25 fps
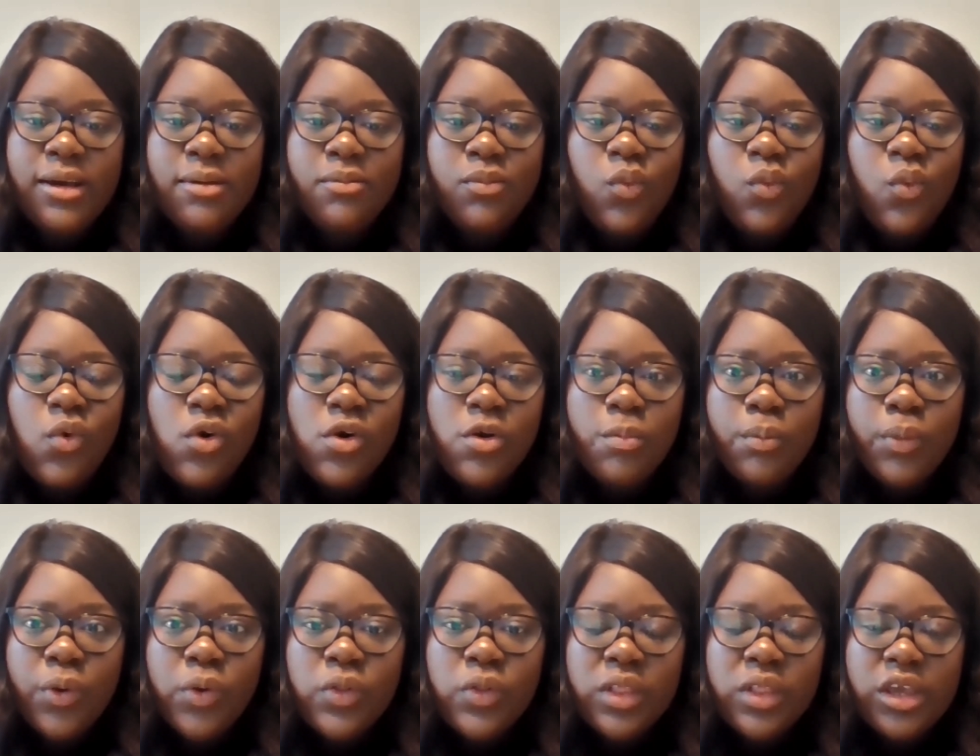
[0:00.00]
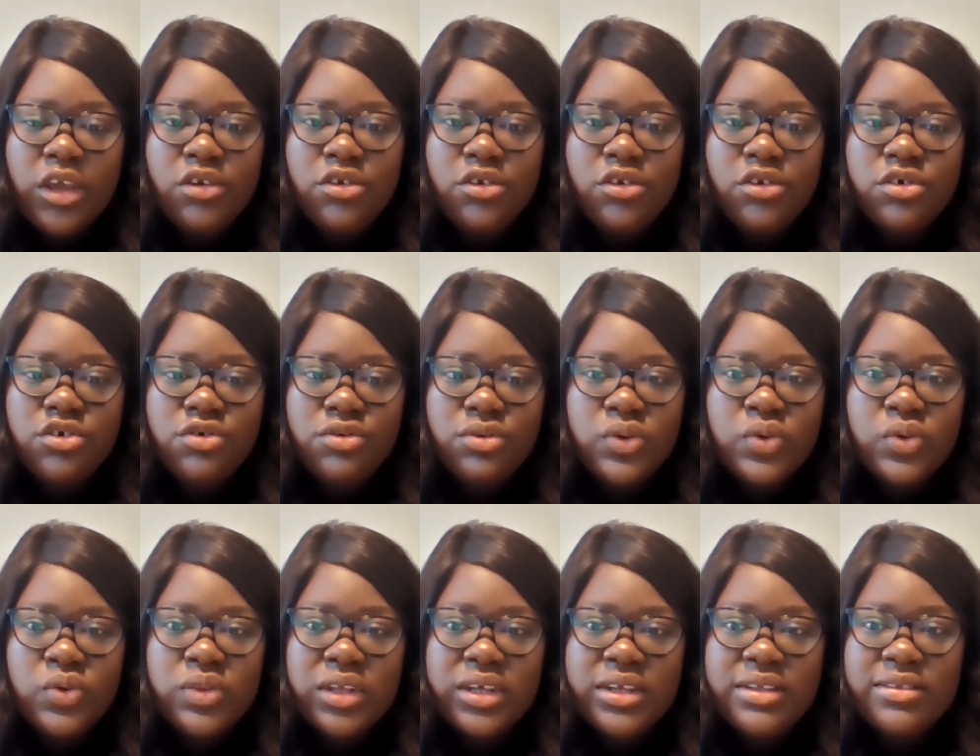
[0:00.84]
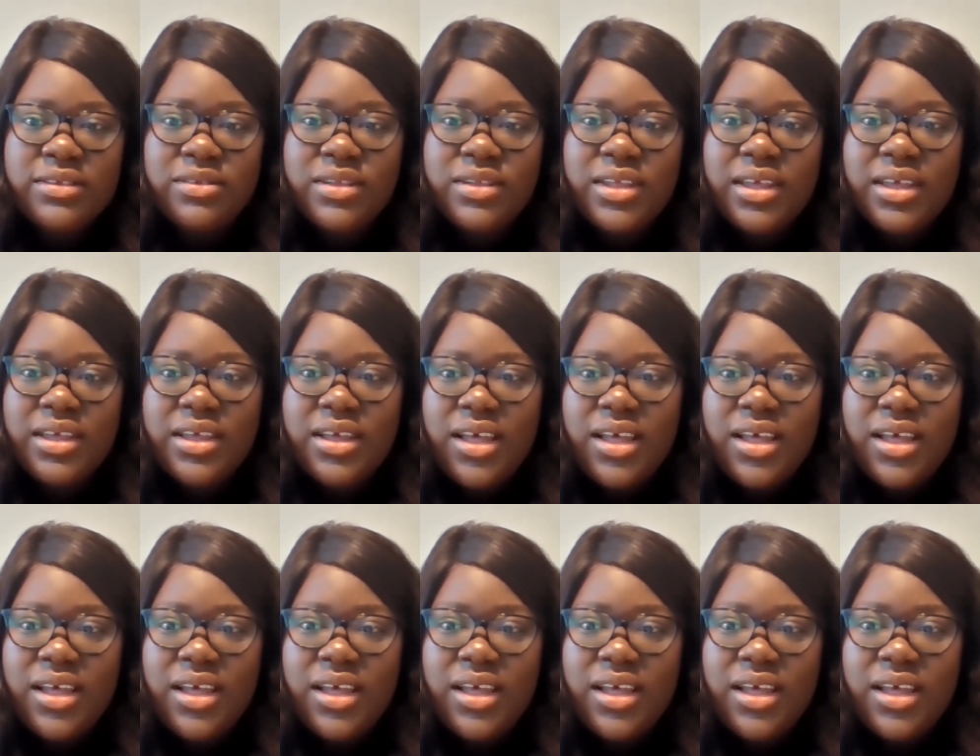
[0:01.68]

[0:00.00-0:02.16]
Walk boldly in your truth, as